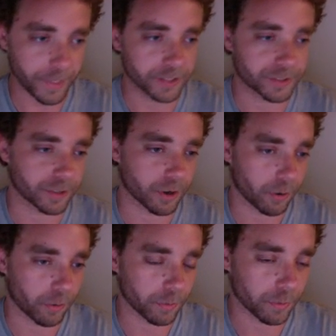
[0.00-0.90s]

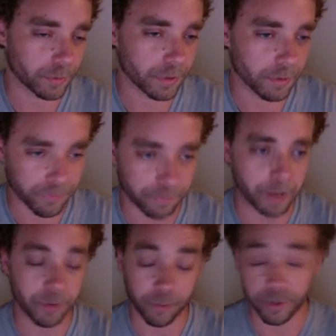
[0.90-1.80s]
So
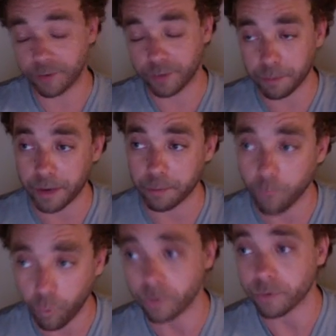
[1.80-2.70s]
maybe we're going to have to come back
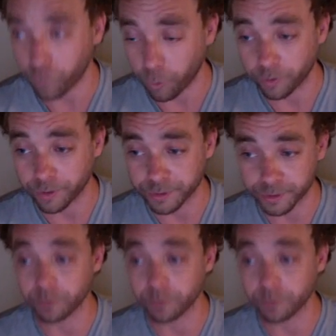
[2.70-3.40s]
more than 4 runs.